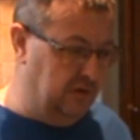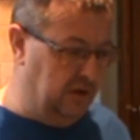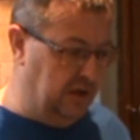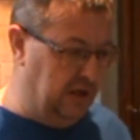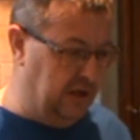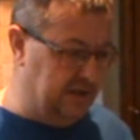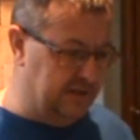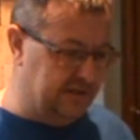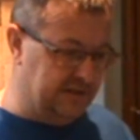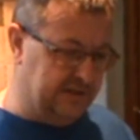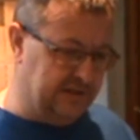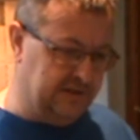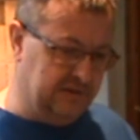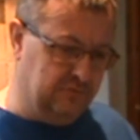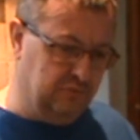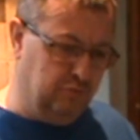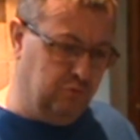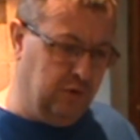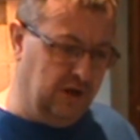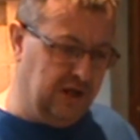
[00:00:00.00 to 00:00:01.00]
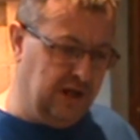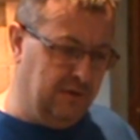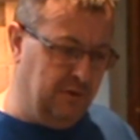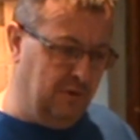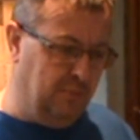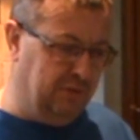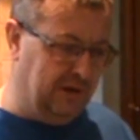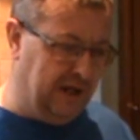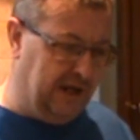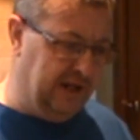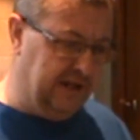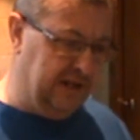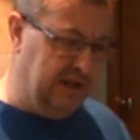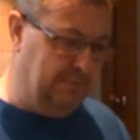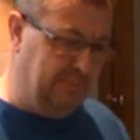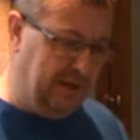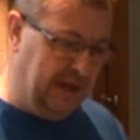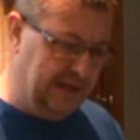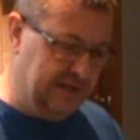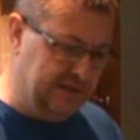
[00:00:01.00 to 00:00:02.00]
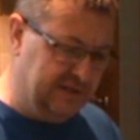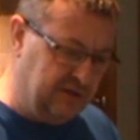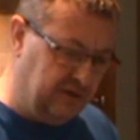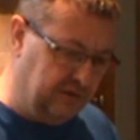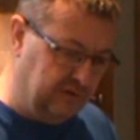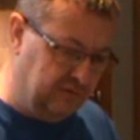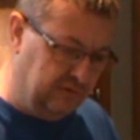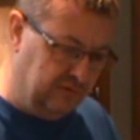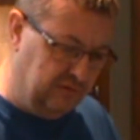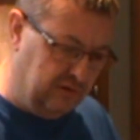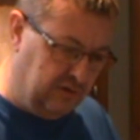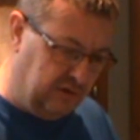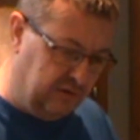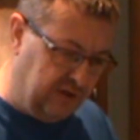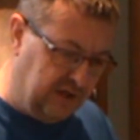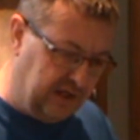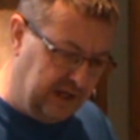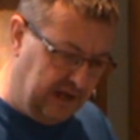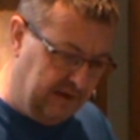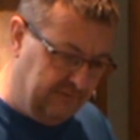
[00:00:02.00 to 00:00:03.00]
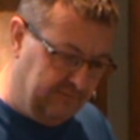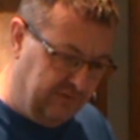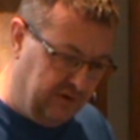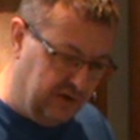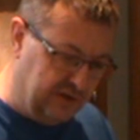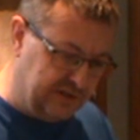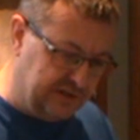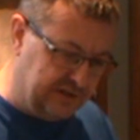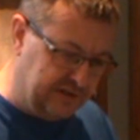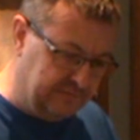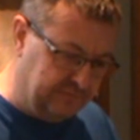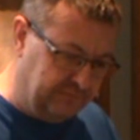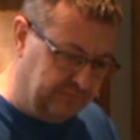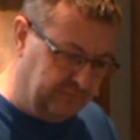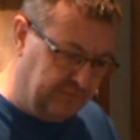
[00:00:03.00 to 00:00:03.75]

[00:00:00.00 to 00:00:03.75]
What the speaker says: it's when you're applying the paint on the canvas,